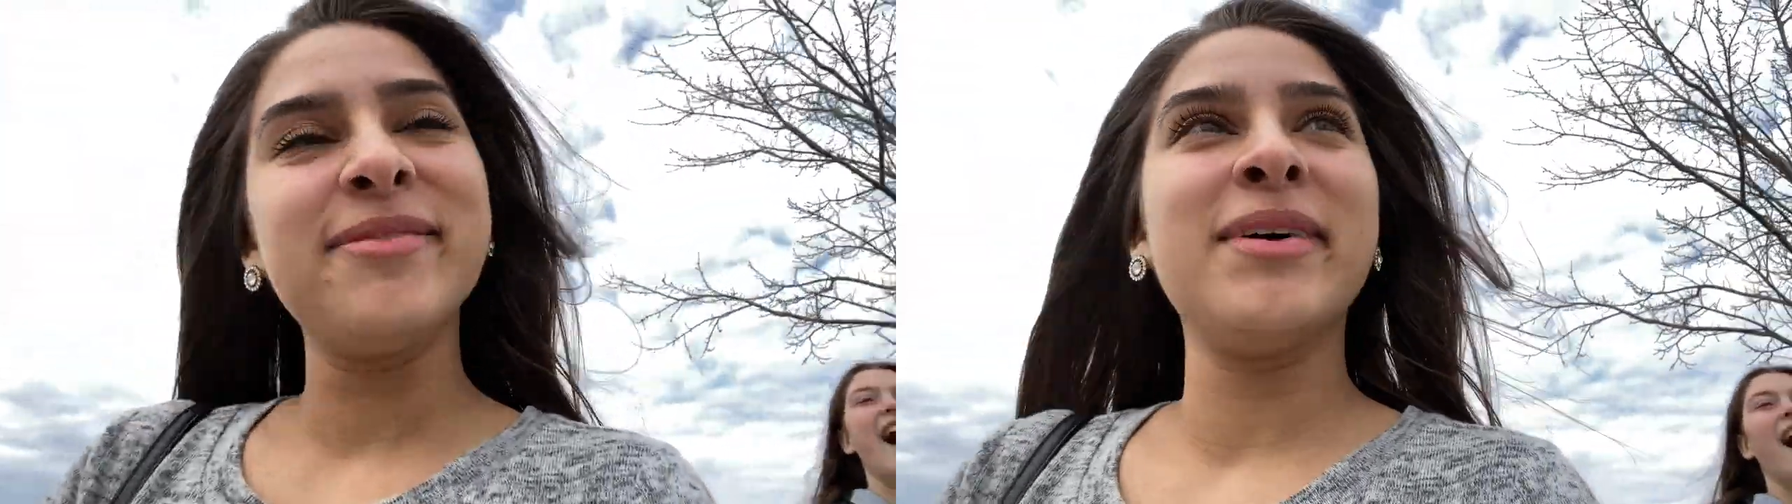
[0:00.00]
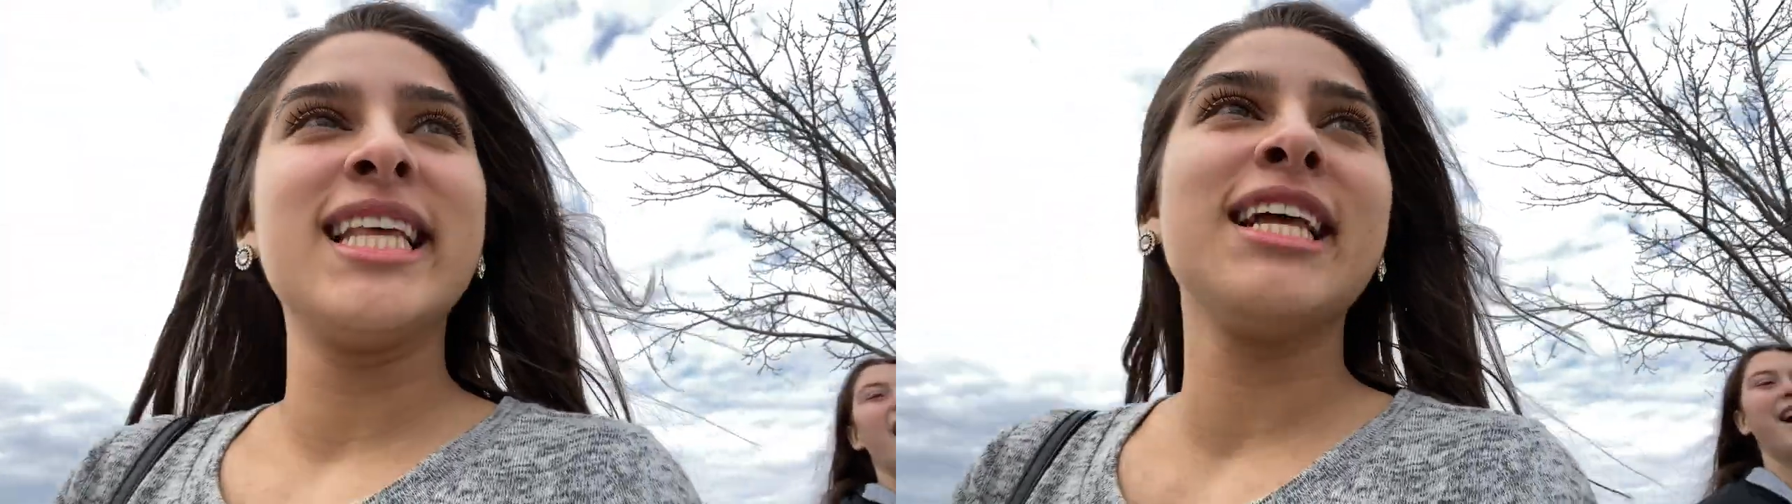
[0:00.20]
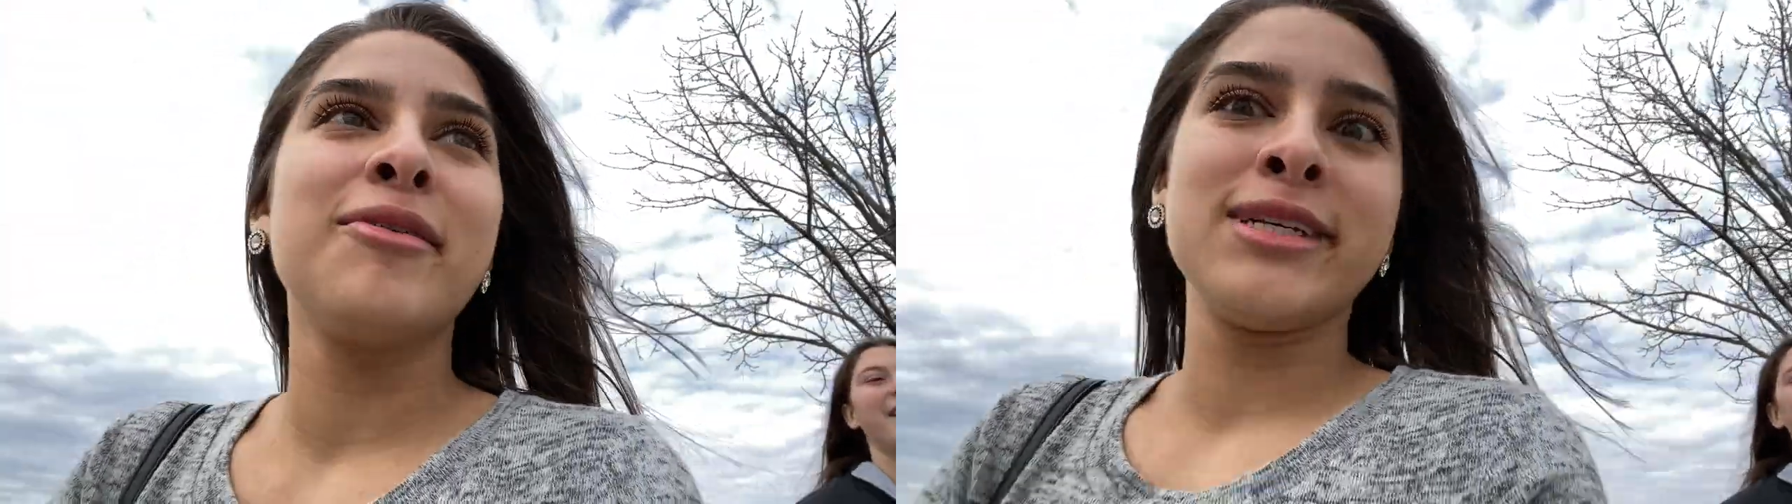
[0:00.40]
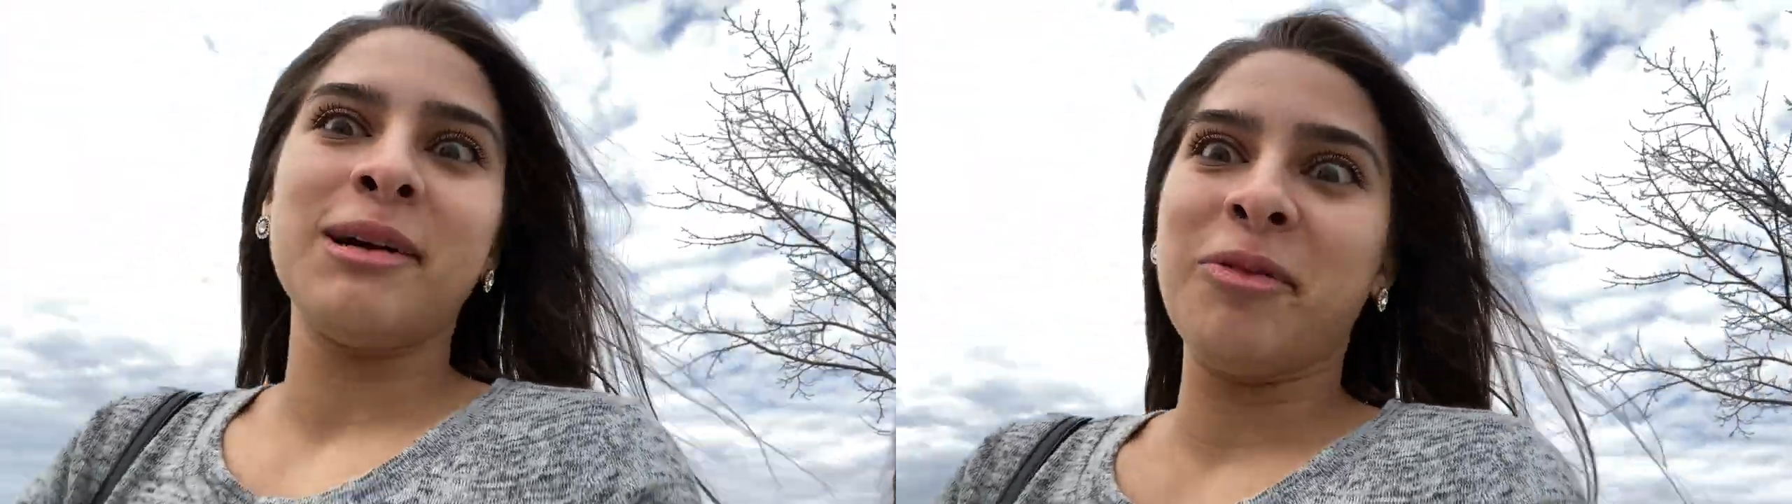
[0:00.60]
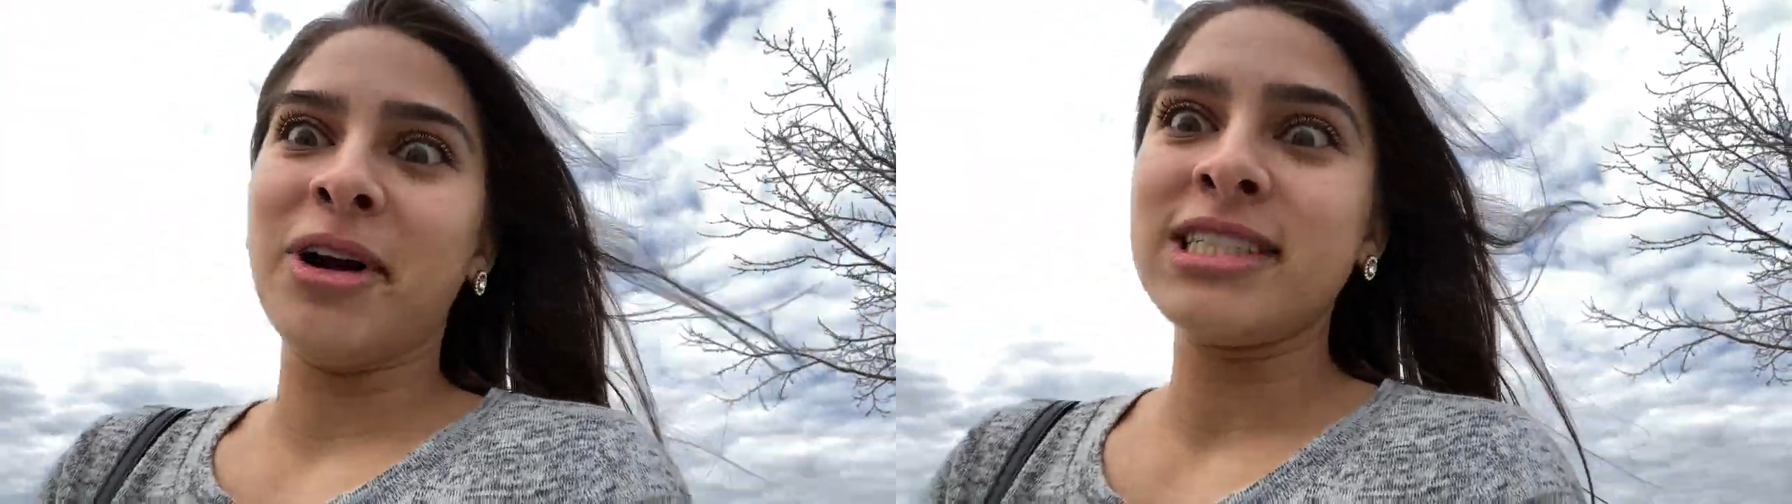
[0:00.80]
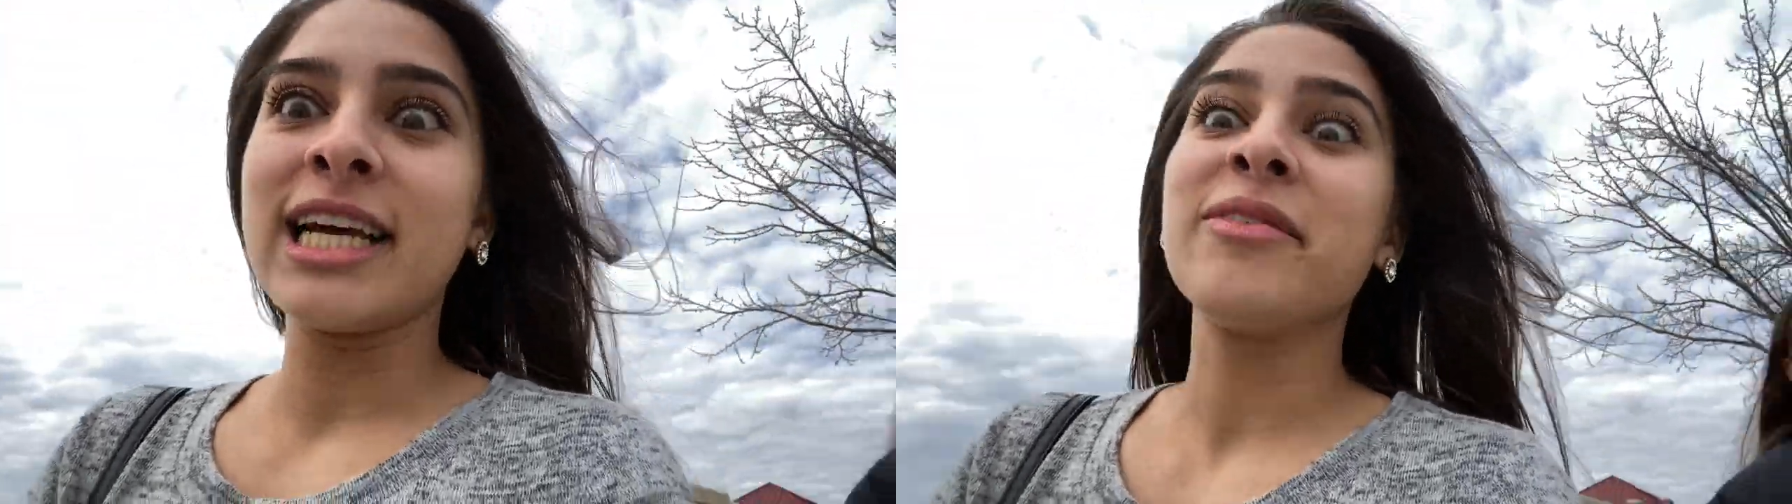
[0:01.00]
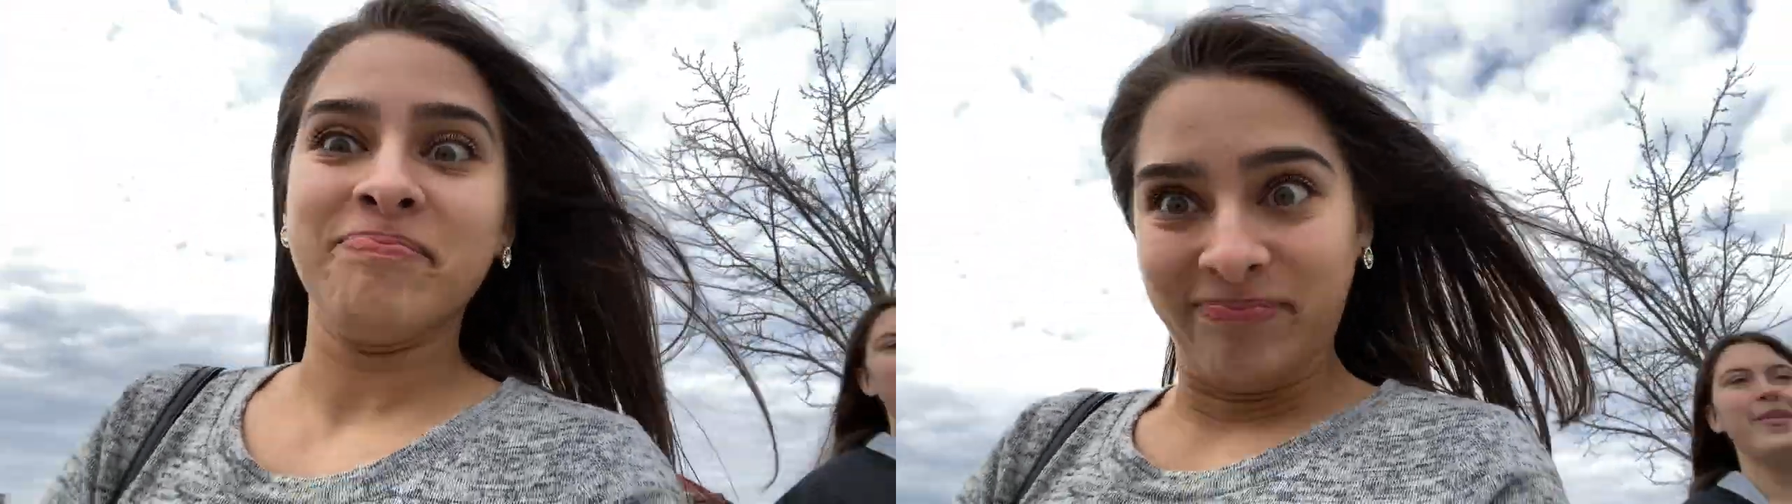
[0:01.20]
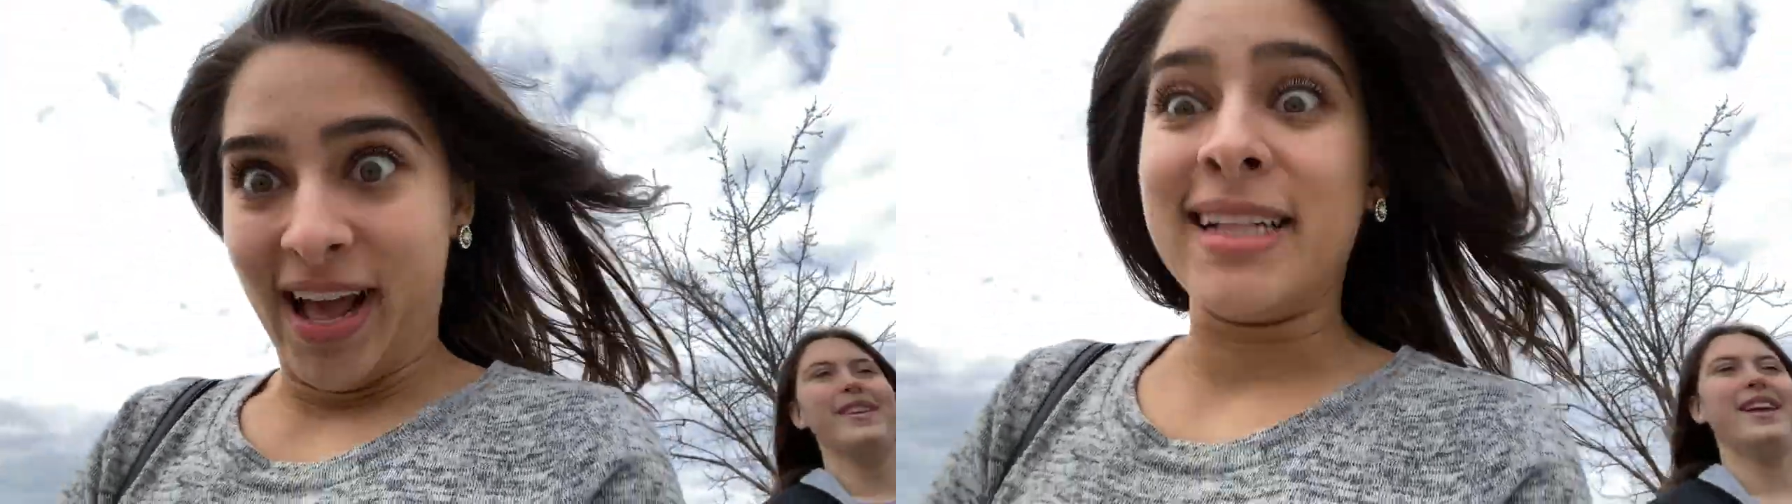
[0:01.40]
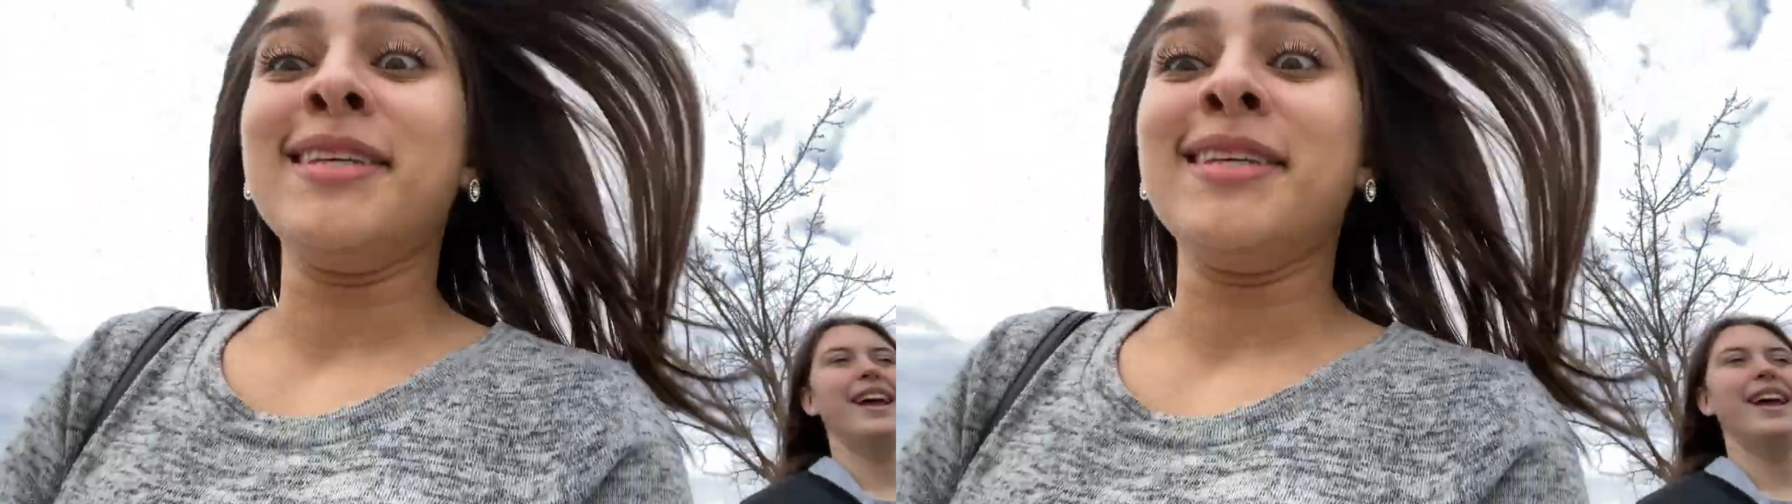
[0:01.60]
But then there was somewhere I was like, that's